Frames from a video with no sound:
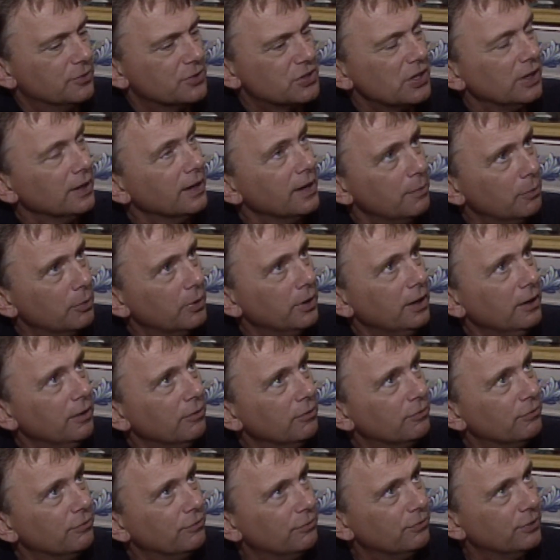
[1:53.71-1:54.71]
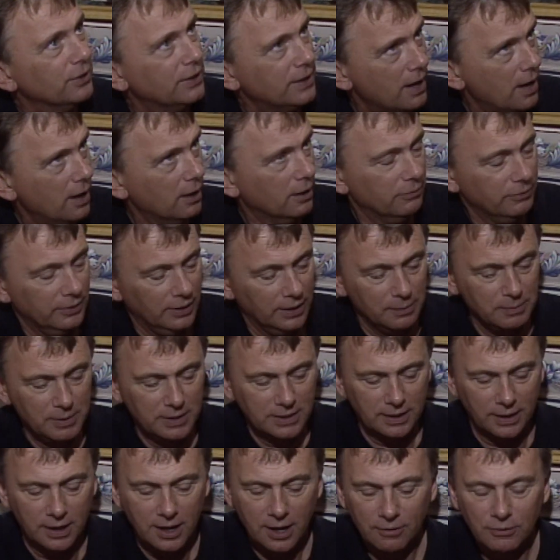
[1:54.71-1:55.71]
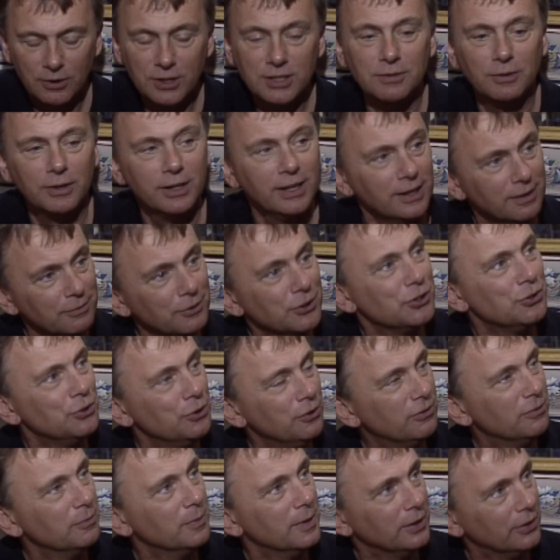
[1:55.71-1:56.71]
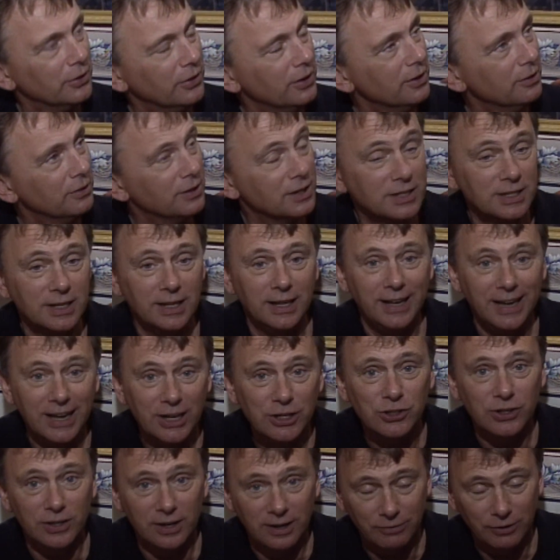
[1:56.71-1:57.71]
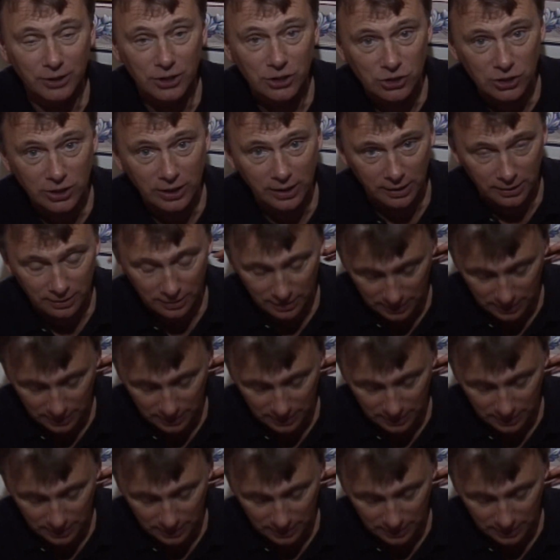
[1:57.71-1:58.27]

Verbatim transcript: celebrity photography. Let me tell you. First of all, you never shoot from under here to see each and every chin.